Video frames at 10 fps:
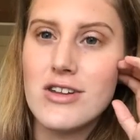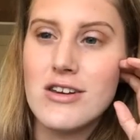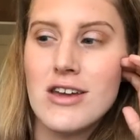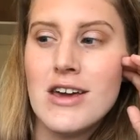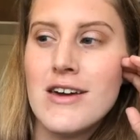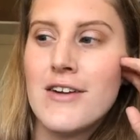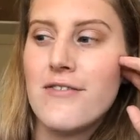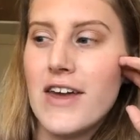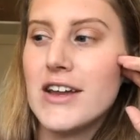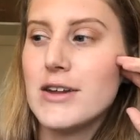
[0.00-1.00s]
and
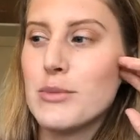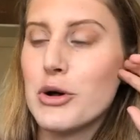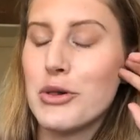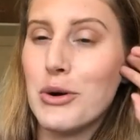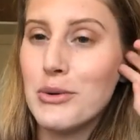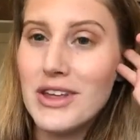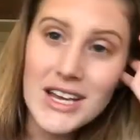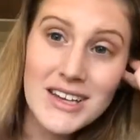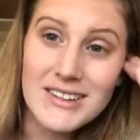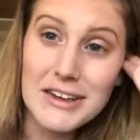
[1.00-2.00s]
fandom
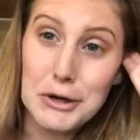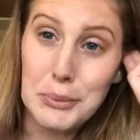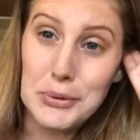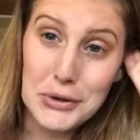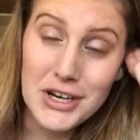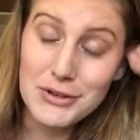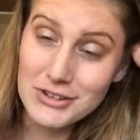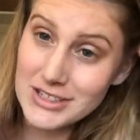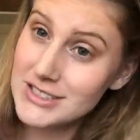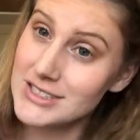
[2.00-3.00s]
clothing is like a pretty
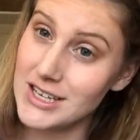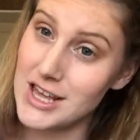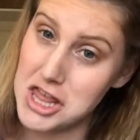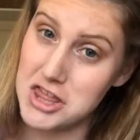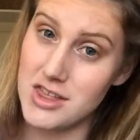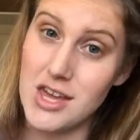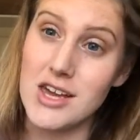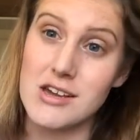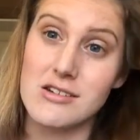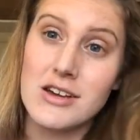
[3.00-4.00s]
recent
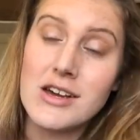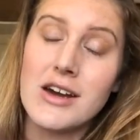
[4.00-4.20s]
thing.